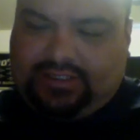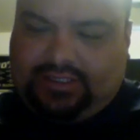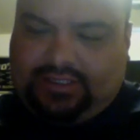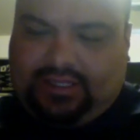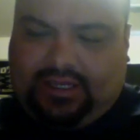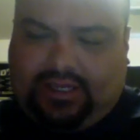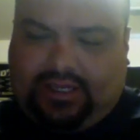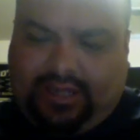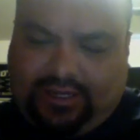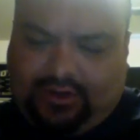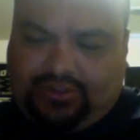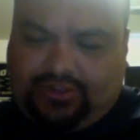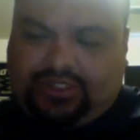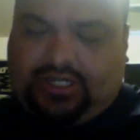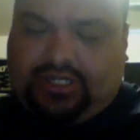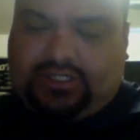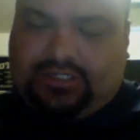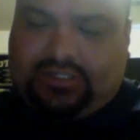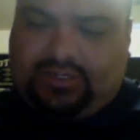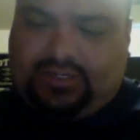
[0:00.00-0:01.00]
I know you
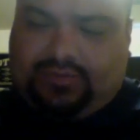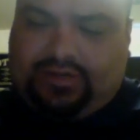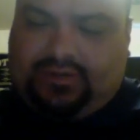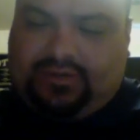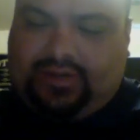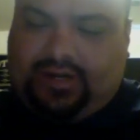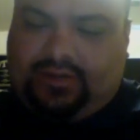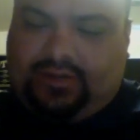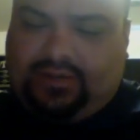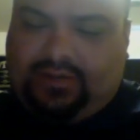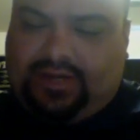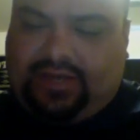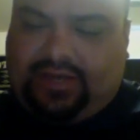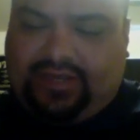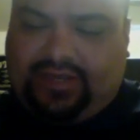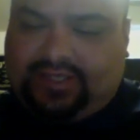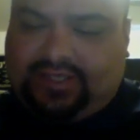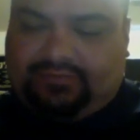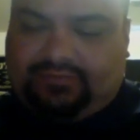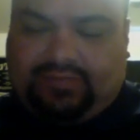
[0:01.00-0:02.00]
talked a little bit about it, but have
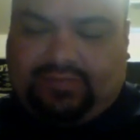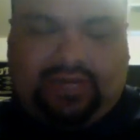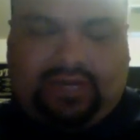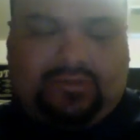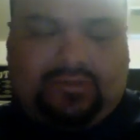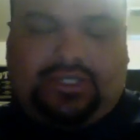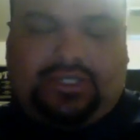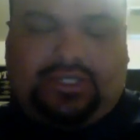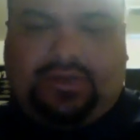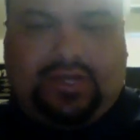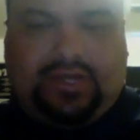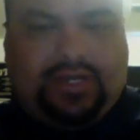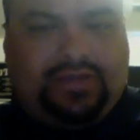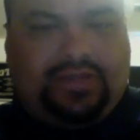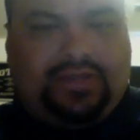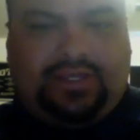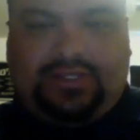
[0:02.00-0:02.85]
you guys been able to do anything